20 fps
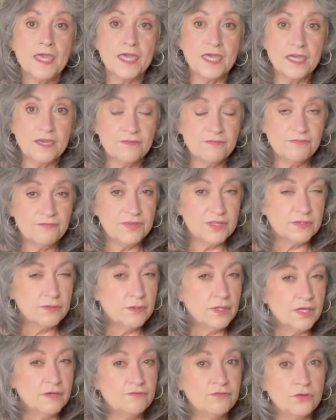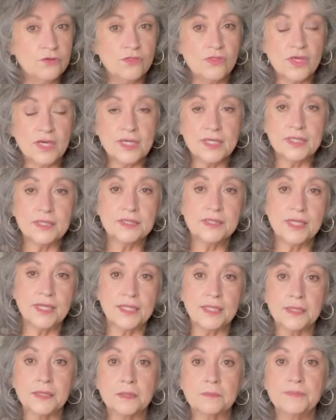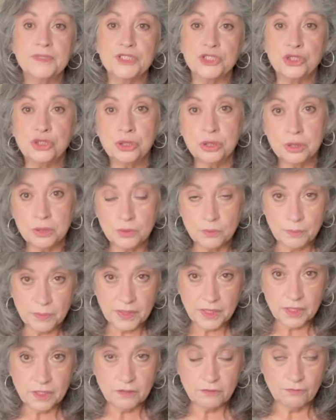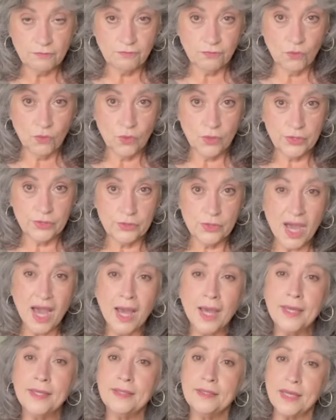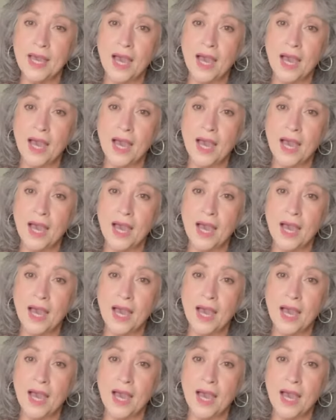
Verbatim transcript: if it if you think it's a little bit too big for you, I,